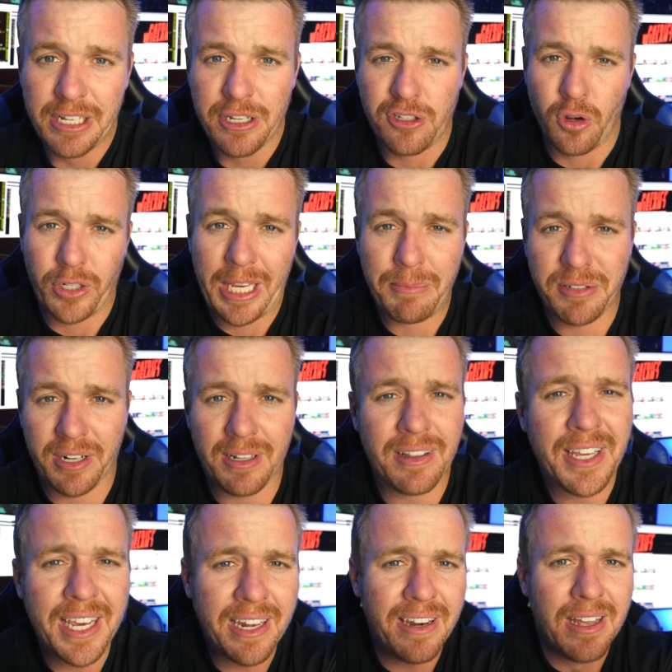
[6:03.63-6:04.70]
So it keeps it
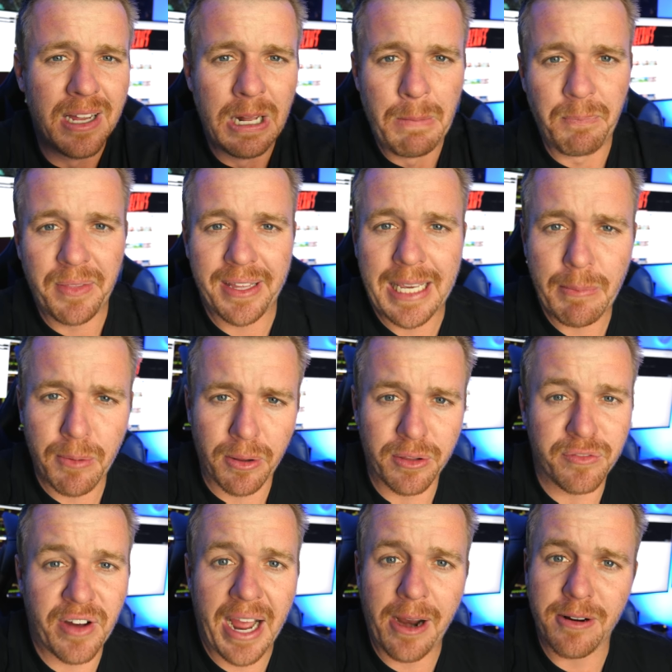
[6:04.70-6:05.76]
clean and keep all
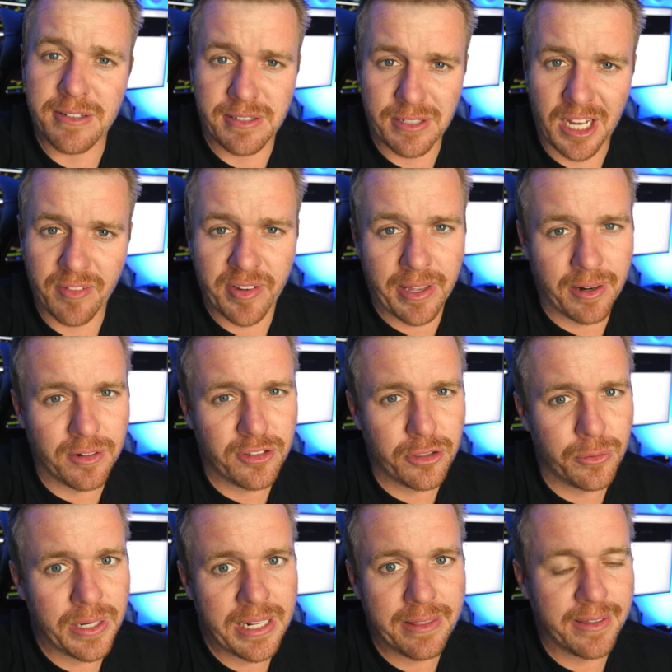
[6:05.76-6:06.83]
the viruses off it. I don't
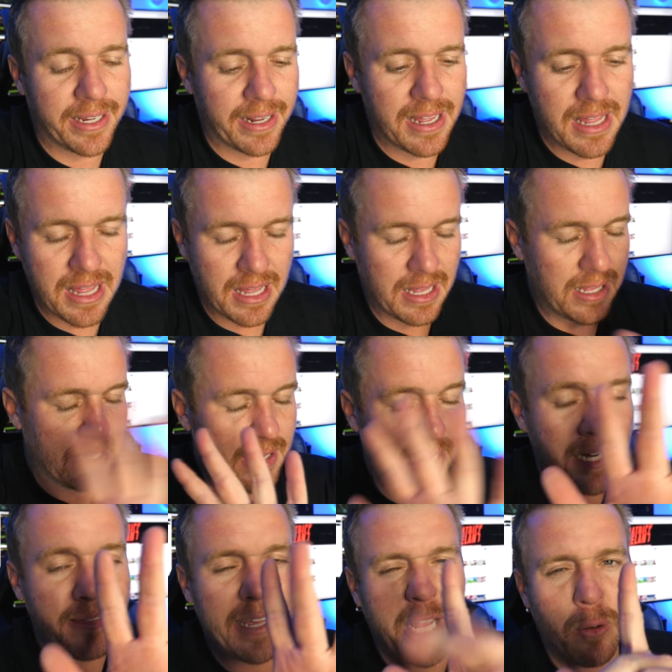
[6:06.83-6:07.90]
do anything,
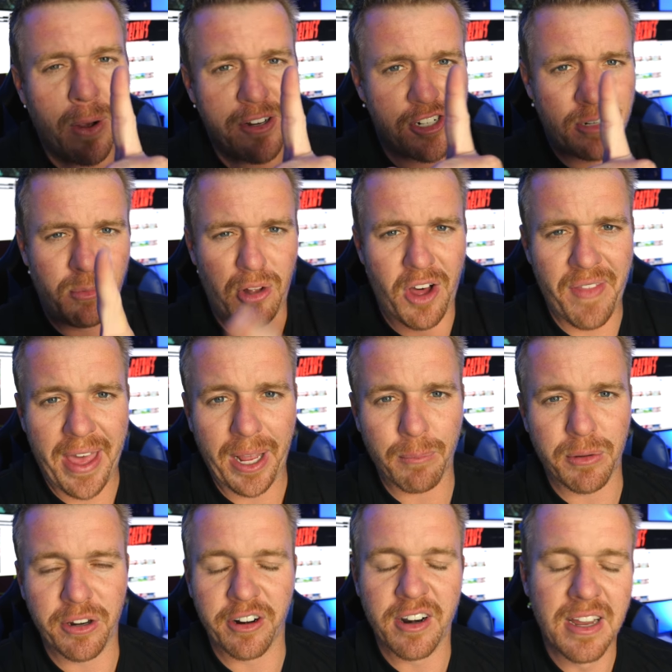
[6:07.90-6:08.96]
anything questionable on that
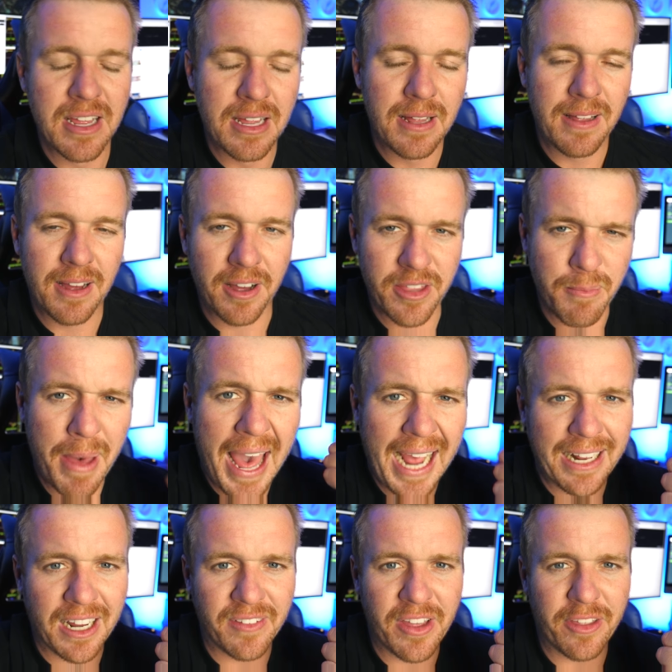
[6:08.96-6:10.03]
computer. On the
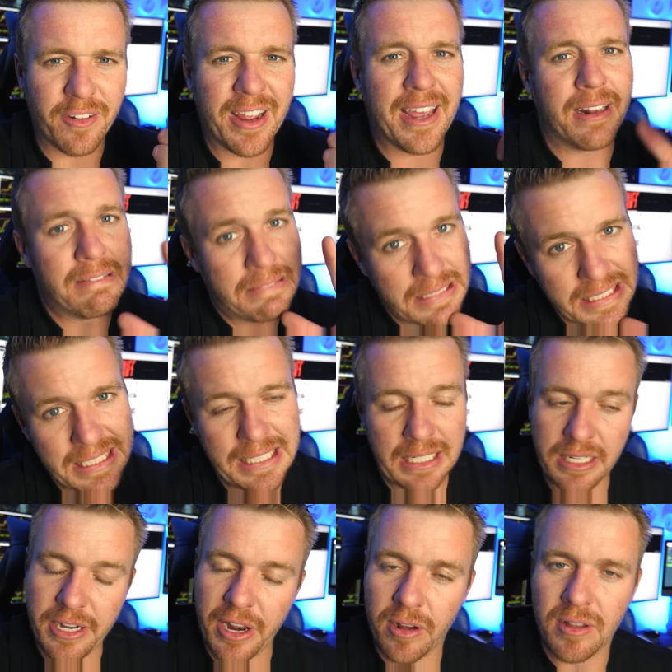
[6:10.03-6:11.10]
Mac, on the other hand, eh,
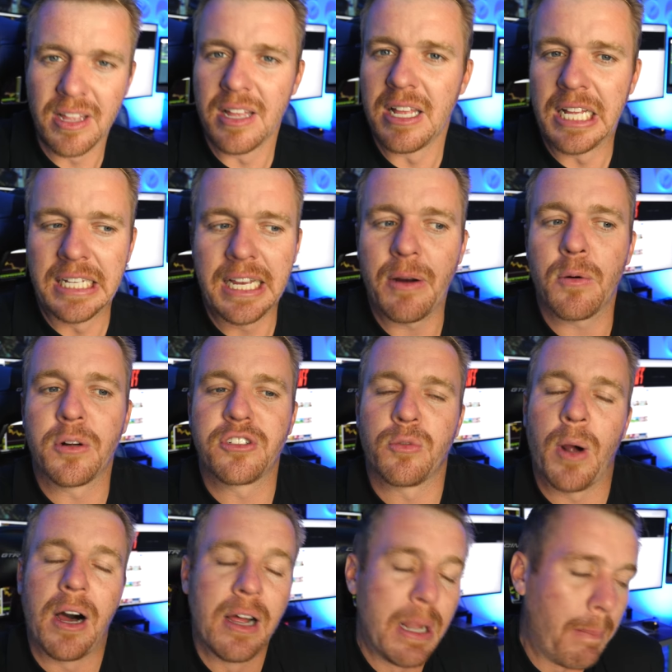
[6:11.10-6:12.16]
you know, every once
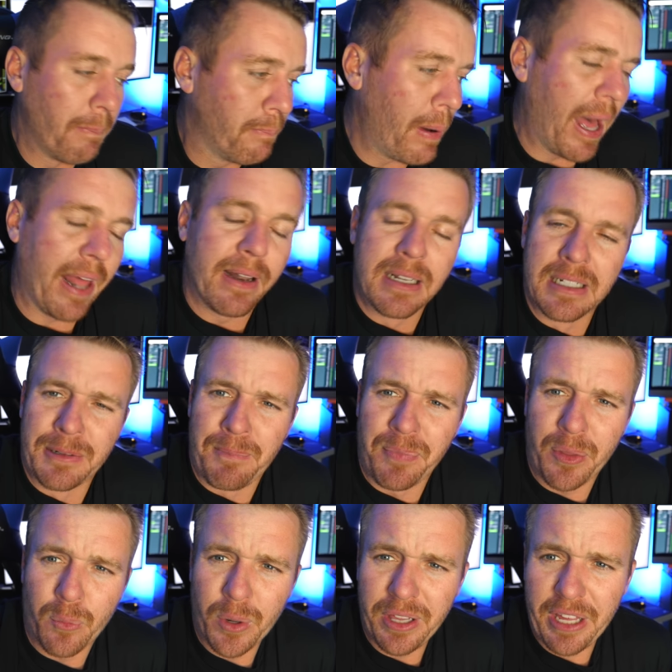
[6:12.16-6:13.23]
in a while. But
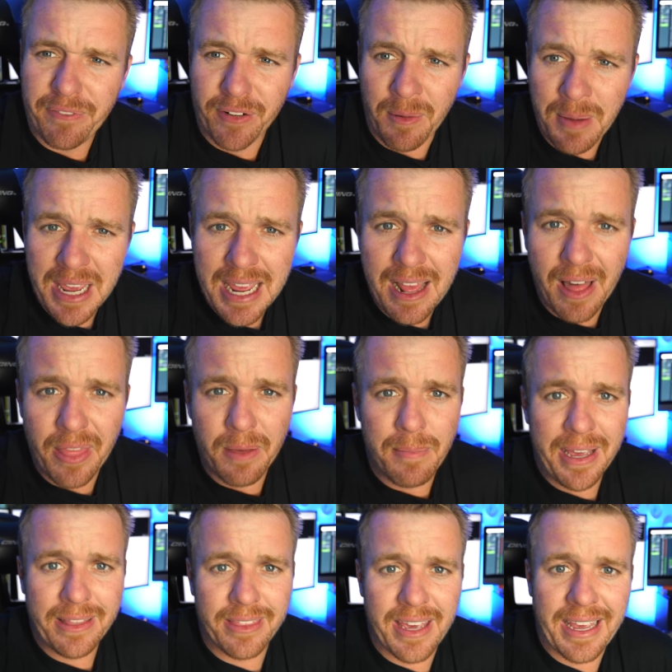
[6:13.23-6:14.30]
really for me, the
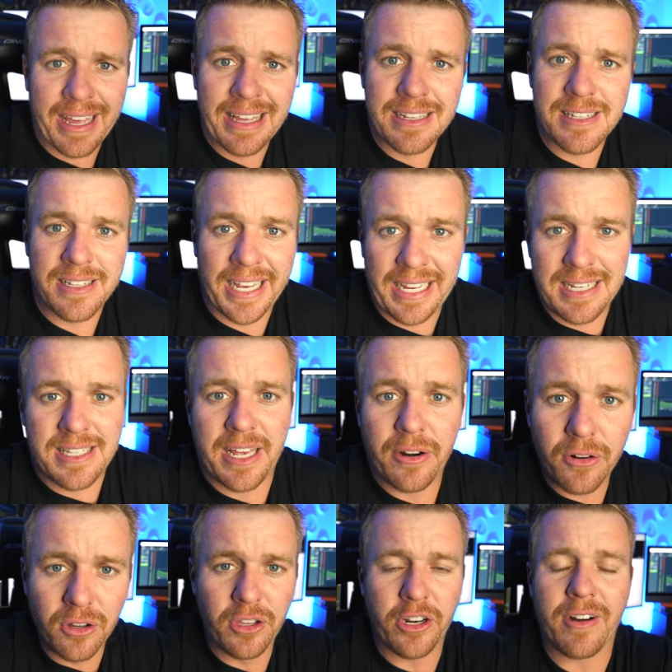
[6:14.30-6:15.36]
big thing is, like I said
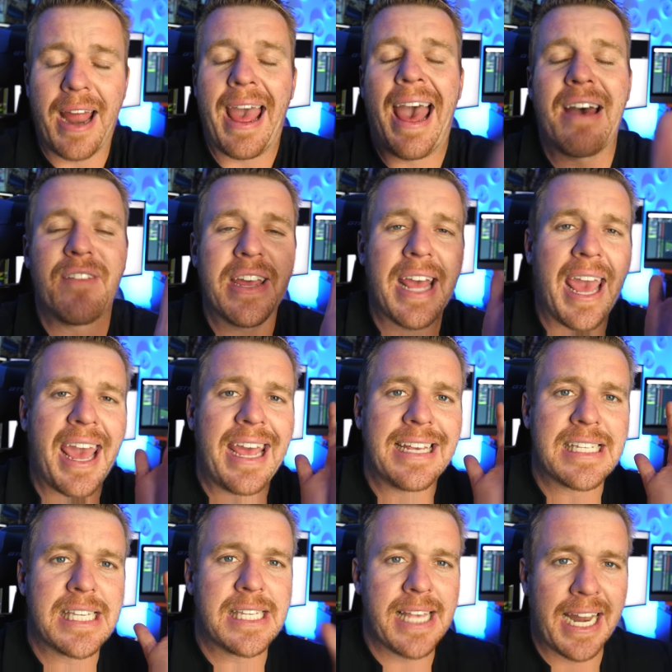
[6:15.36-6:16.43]
earlier, having
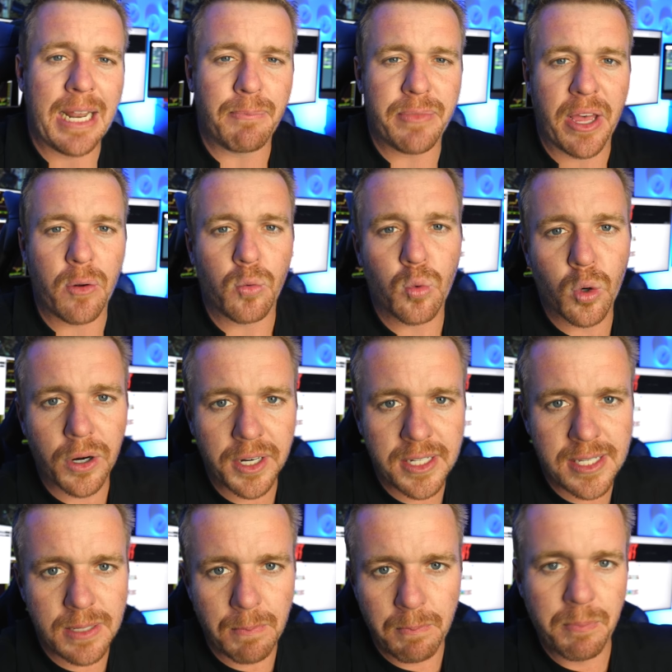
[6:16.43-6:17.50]
a setup that
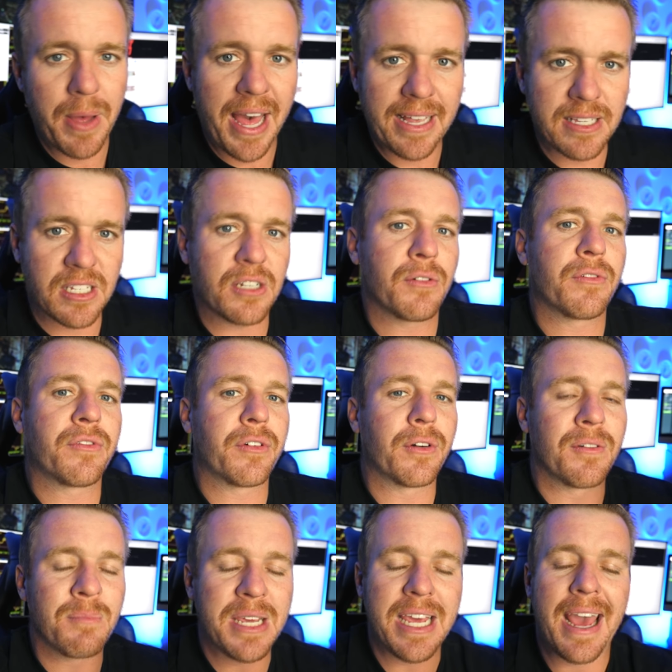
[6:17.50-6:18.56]
works best
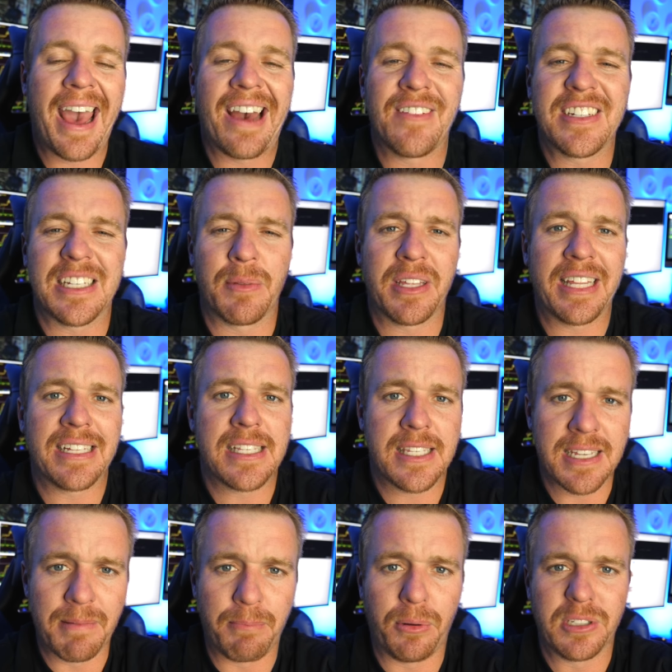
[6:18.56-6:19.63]
for me. Having something that's
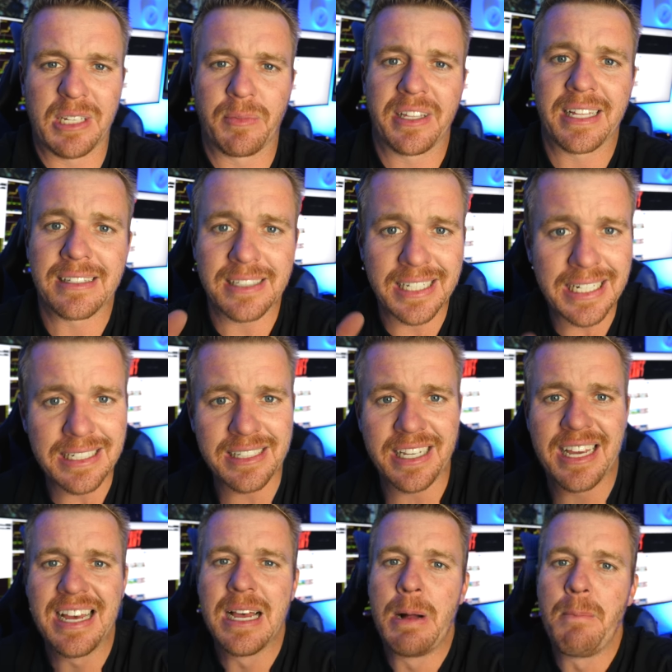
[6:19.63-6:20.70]
simple, something that's easy.